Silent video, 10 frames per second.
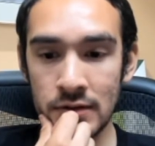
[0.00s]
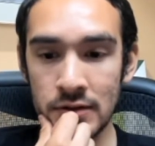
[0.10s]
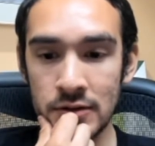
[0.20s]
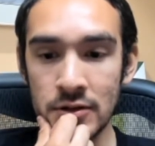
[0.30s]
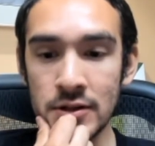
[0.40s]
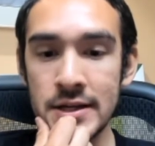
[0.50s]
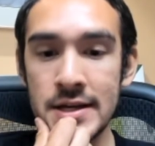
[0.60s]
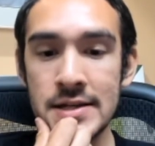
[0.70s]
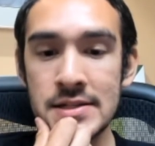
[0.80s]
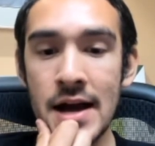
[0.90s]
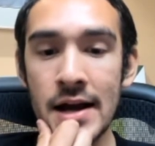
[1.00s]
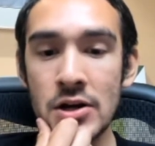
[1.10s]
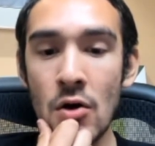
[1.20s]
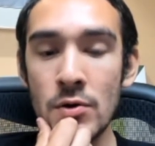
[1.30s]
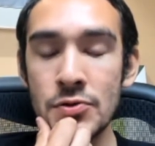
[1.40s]
Clearly, he's not
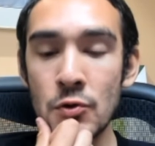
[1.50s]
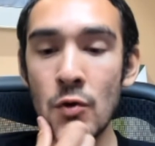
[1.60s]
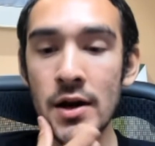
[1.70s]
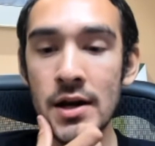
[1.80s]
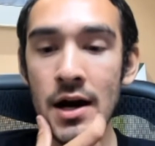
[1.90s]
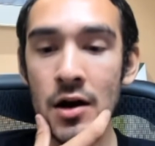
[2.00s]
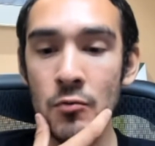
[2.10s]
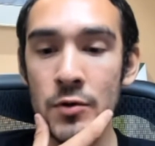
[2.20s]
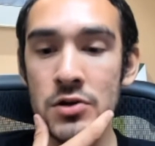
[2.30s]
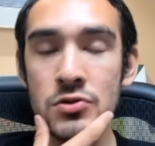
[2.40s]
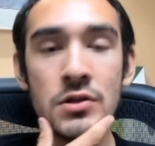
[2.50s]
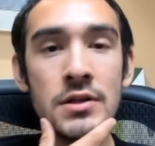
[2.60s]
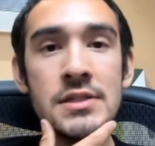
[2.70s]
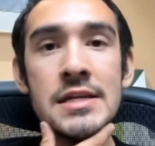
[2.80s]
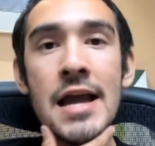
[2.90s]
going through what we
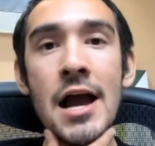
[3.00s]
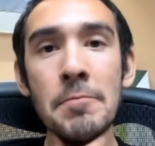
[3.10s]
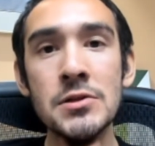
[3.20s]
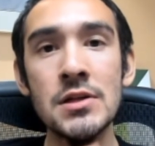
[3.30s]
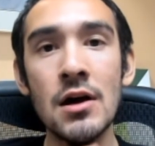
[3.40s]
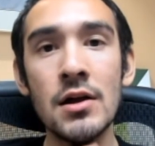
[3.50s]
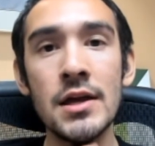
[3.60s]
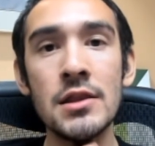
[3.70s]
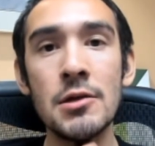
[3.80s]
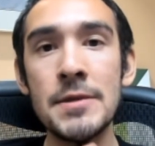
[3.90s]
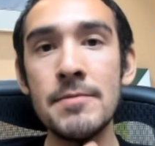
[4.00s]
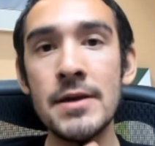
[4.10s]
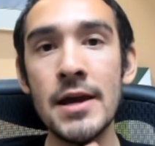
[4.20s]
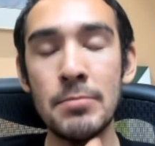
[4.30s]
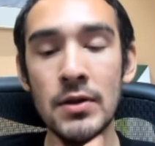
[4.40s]
usually see happen in the
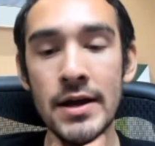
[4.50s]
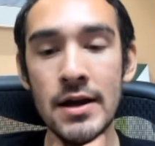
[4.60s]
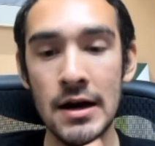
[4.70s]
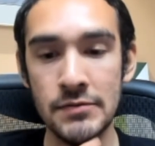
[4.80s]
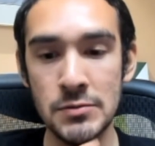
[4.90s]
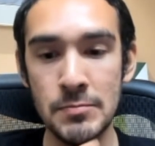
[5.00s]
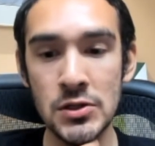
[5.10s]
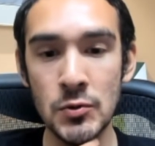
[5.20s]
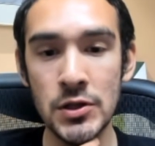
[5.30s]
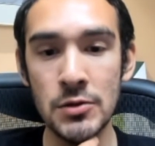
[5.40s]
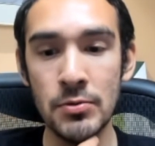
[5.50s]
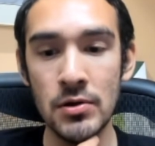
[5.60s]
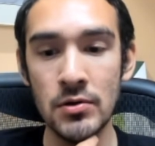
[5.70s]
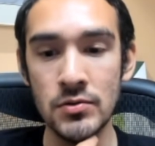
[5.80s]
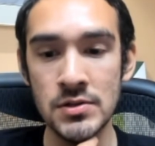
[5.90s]
PBA playoffs between the
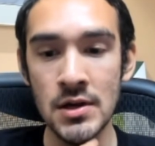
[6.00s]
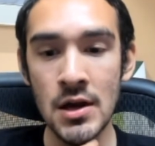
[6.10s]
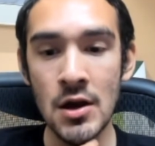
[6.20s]
pros,